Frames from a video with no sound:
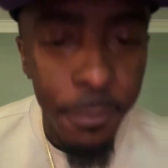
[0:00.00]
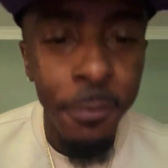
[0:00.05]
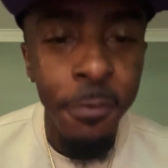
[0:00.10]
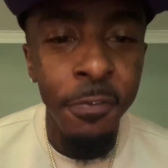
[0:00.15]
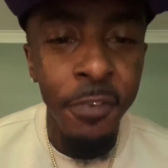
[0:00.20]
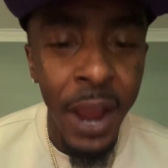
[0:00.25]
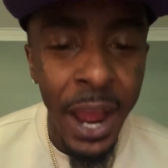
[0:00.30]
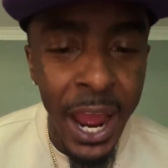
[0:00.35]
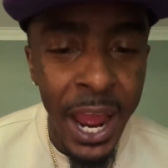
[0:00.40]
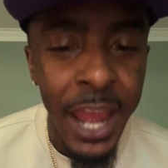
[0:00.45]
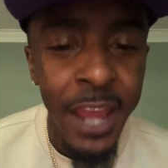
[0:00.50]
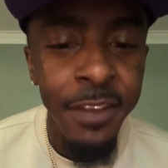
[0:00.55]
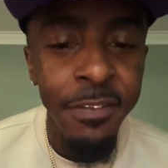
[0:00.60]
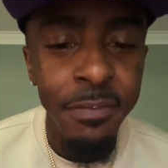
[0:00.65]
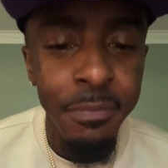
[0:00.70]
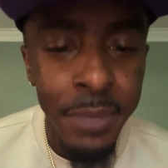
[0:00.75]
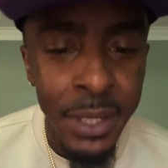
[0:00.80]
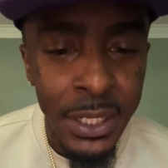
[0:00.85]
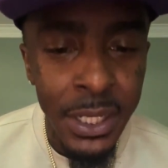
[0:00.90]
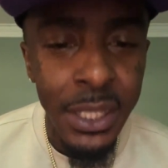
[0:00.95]

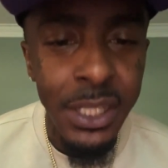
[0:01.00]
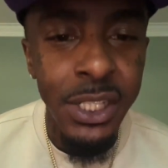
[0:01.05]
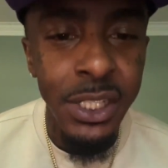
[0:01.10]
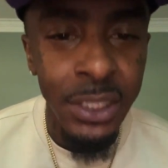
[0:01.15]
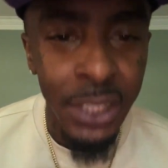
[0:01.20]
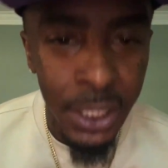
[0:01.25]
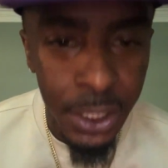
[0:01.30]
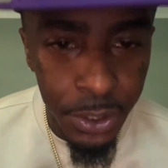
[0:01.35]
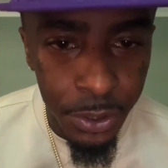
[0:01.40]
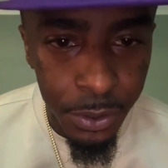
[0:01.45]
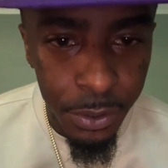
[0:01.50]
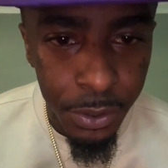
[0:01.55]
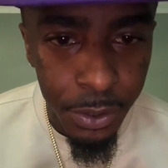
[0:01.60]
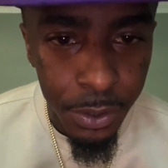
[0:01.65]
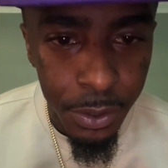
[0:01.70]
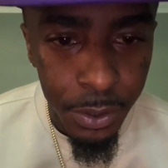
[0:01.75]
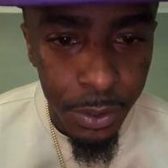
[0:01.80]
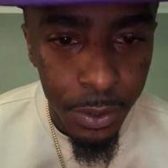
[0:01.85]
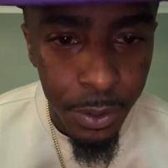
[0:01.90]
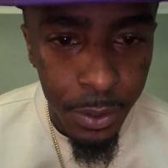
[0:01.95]
5 minutes later,
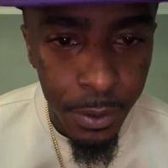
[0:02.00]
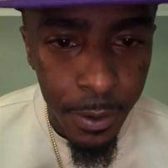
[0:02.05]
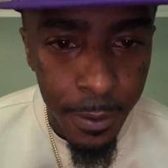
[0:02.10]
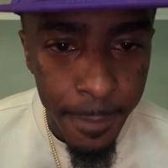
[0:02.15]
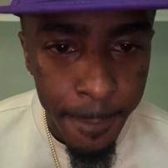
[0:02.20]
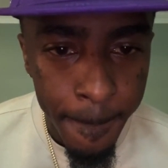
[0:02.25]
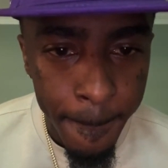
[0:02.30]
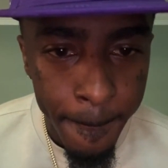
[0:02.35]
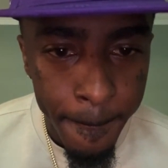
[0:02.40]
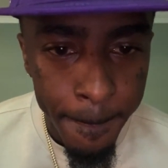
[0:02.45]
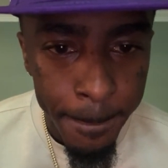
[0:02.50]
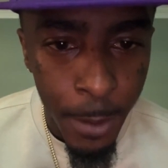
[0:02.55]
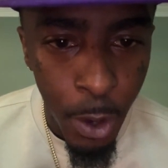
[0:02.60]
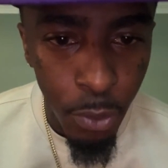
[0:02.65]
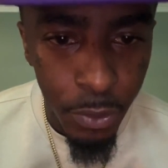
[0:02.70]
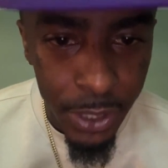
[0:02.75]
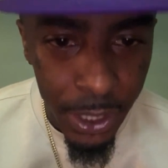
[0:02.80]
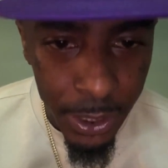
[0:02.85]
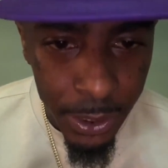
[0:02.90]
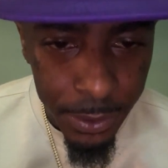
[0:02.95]

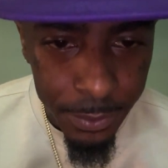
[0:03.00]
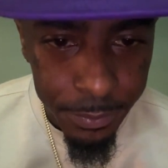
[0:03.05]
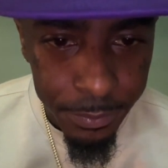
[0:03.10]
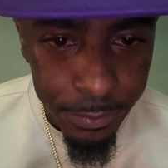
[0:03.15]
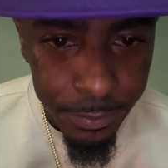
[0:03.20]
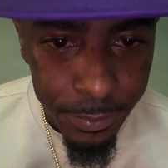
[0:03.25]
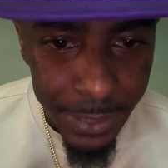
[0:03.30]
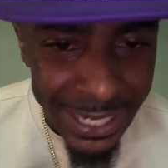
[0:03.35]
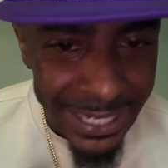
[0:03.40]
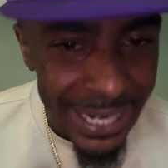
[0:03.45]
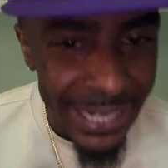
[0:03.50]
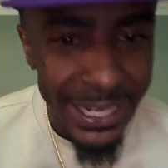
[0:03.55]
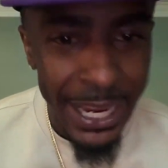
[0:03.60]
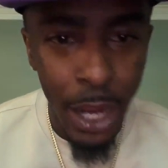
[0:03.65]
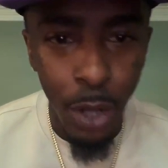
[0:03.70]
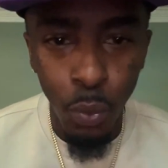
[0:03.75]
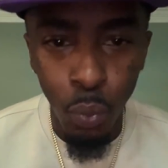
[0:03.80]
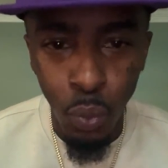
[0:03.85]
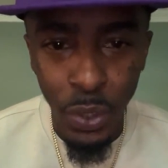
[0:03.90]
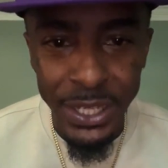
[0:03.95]
okay, and I
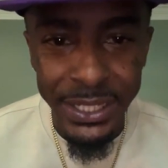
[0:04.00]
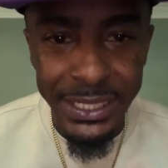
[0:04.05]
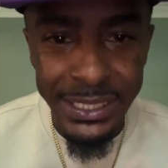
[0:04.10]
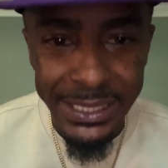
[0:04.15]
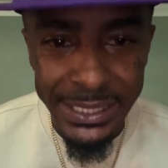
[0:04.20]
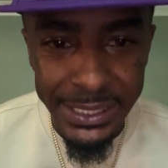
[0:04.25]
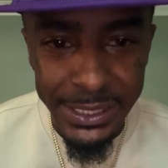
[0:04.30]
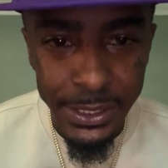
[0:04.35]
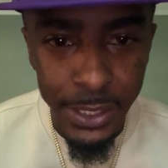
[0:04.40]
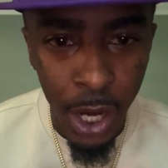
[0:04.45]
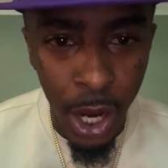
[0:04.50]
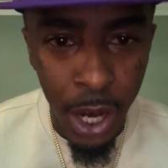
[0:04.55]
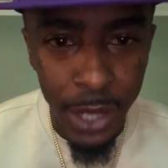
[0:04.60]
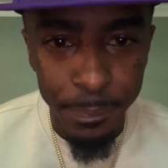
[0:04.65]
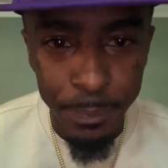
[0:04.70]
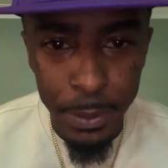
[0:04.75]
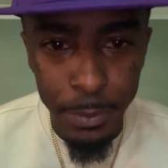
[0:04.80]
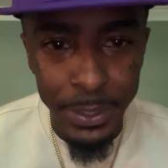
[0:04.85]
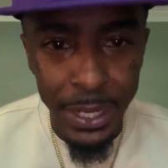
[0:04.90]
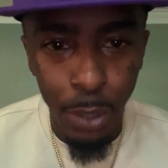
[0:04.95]
got witnesses, all
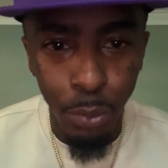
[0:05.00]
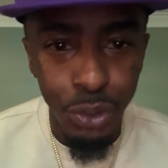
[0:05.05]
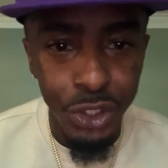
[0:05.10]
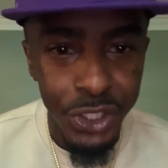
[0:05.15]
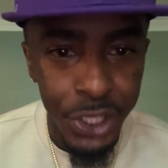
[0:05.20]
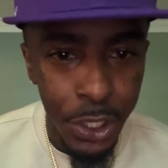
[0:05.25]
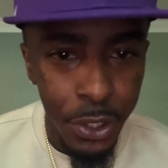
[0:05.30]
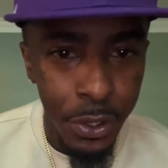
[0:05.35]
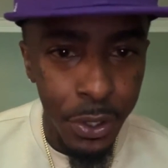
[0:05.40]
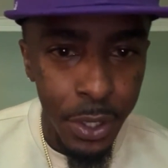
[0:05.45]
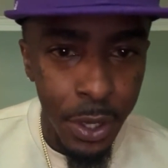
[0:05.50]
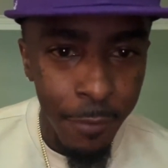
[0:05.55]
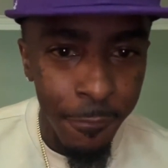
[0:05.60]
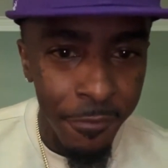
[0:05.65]
right, people that was there.